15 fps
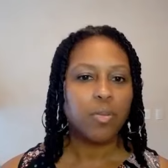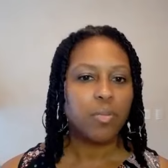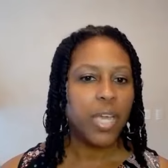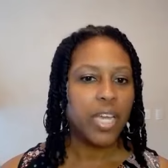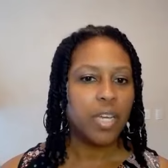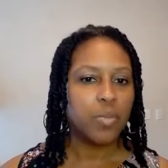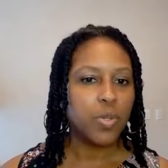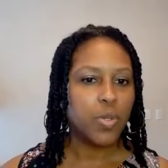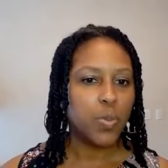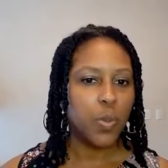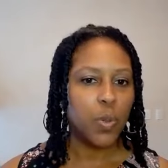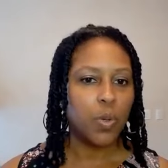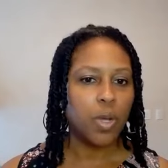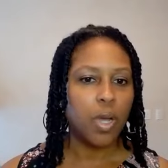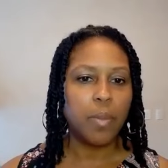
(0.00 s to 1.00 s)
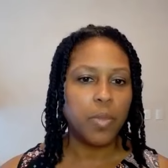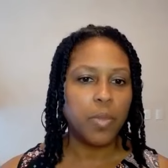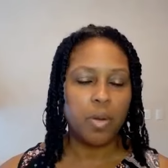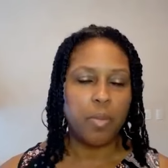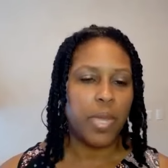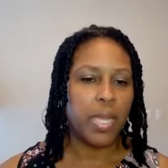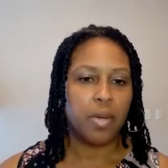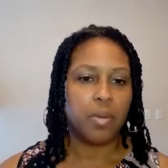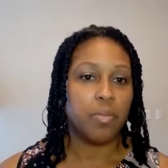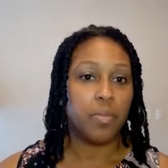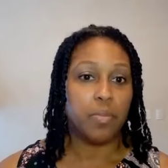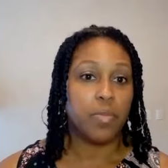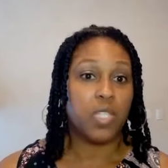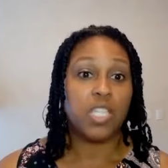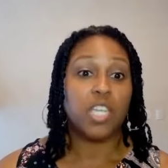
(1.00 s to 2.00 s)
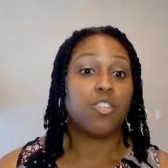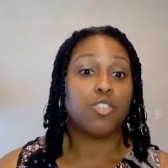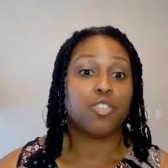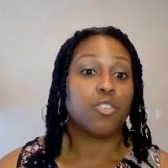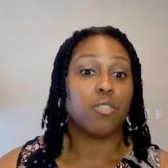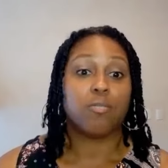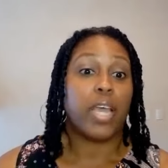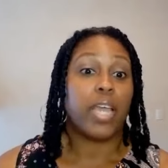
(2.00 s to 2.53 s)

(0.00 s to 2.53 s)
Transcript: going to make a bespoke, I'm going to make a signature,